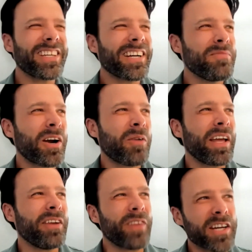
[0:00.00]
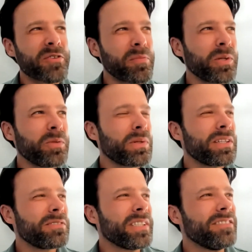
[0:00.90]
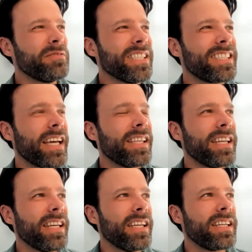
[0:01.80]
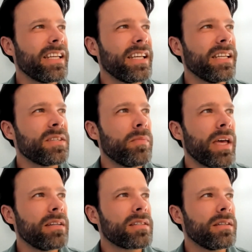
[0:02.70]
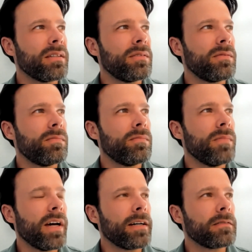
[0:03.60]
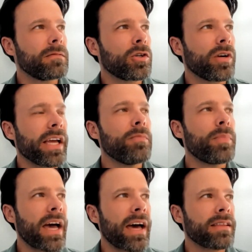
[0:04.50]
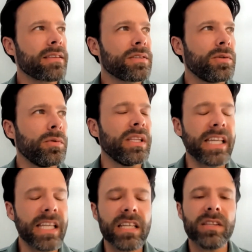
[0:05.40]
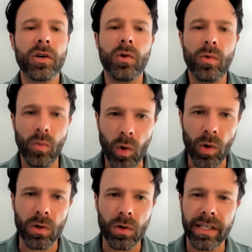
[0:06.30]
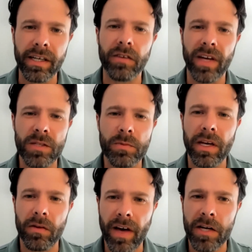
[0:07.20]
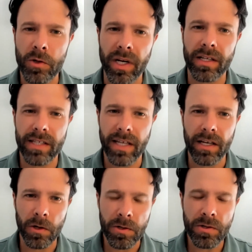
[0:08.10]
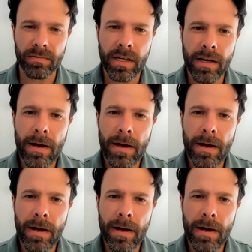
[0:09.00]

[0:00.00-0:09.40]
we talk about our manufacturing blueprint, we say that it is meant to create a path to leading the world in advanced manufacturing in 10 years.